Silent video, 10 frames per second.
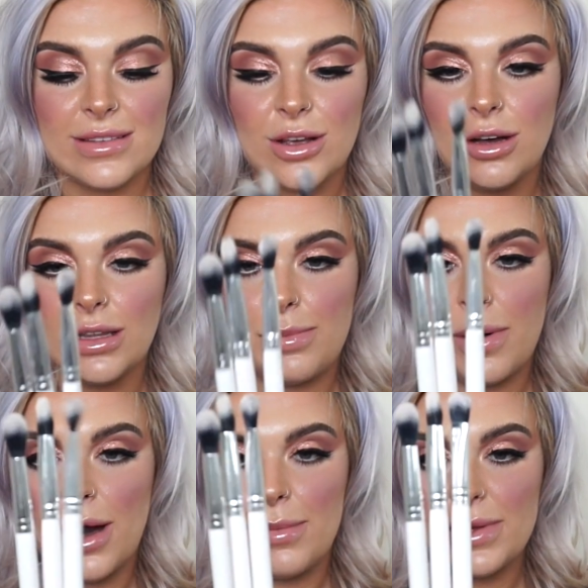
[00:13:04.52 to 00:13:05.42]
is
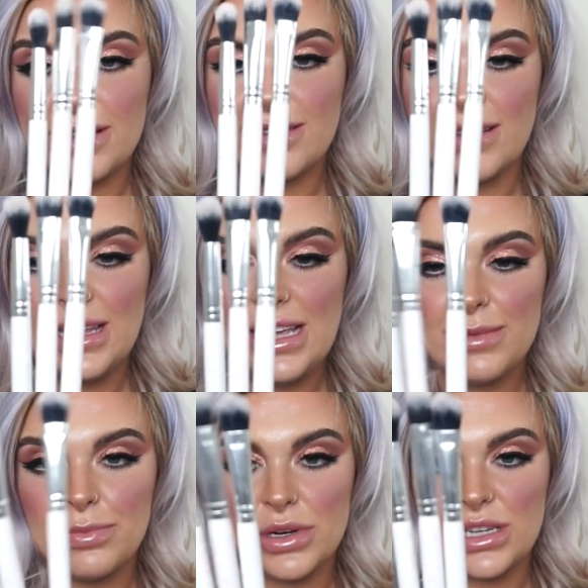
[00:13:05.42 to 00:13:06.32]
Colourpop. So
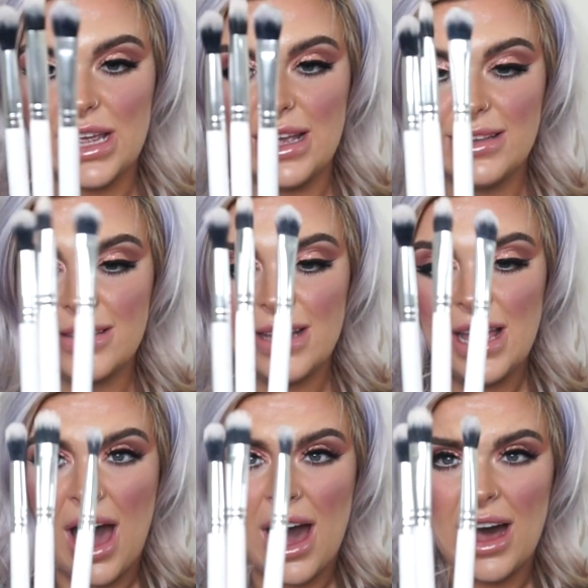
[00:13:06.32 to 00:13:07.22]
these brushes
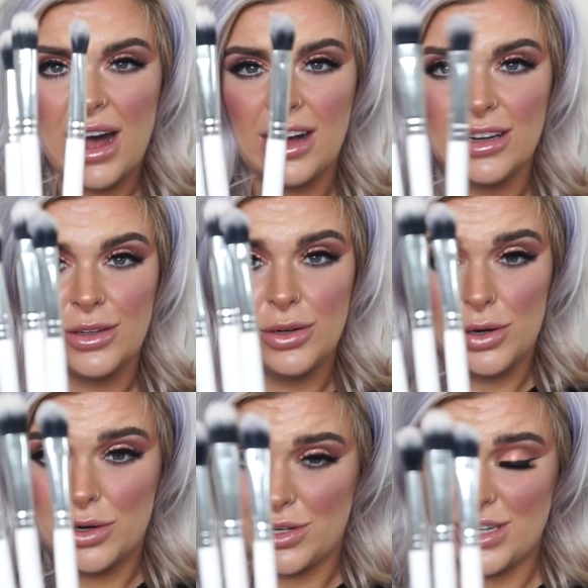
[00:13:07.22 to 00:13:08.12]
are
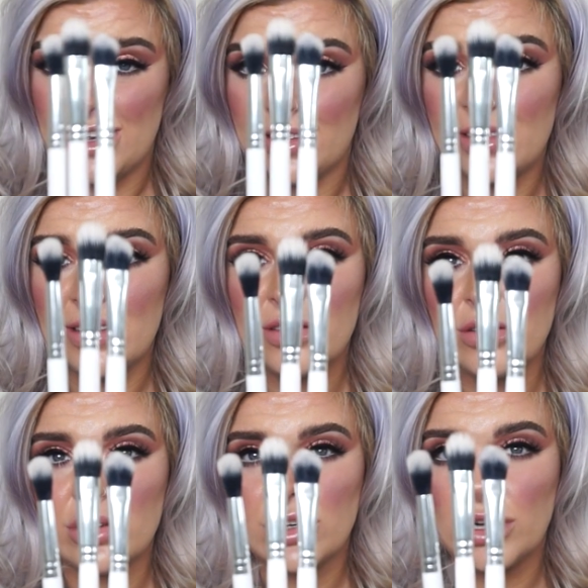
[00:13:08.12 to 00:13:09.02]
gorgeous. They're
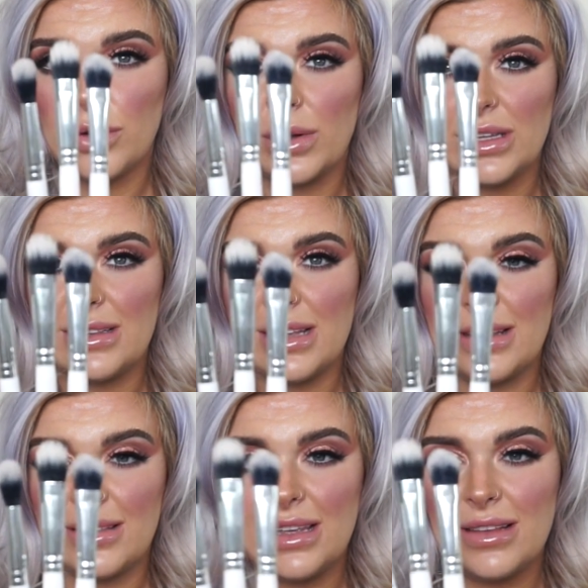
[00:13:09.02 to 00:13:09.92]
such good
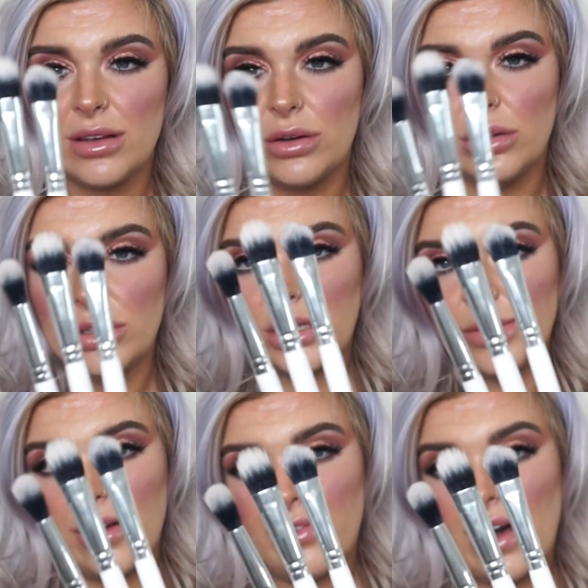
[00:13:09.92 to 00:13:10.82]
quality. So these are all
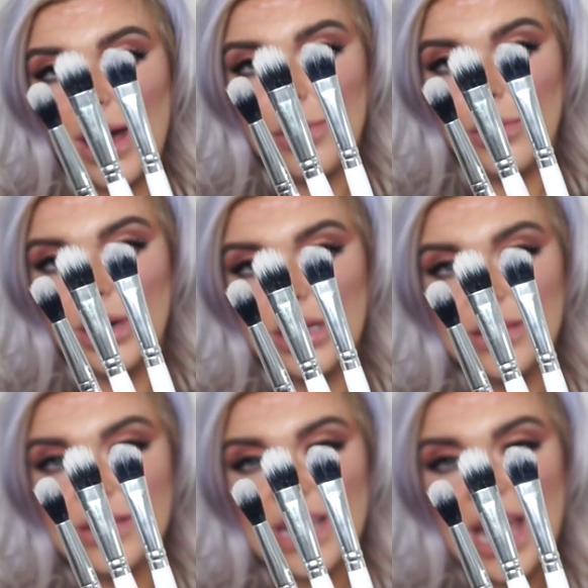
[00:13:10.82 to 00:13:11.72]
duo fibre
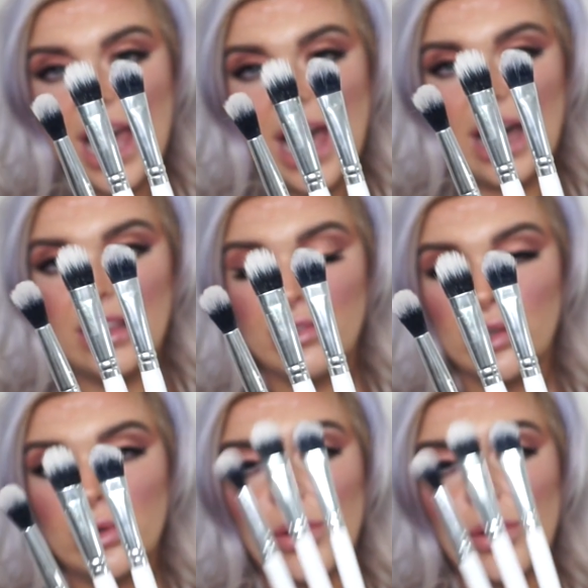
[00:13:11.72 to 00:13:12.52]
ones, and they're all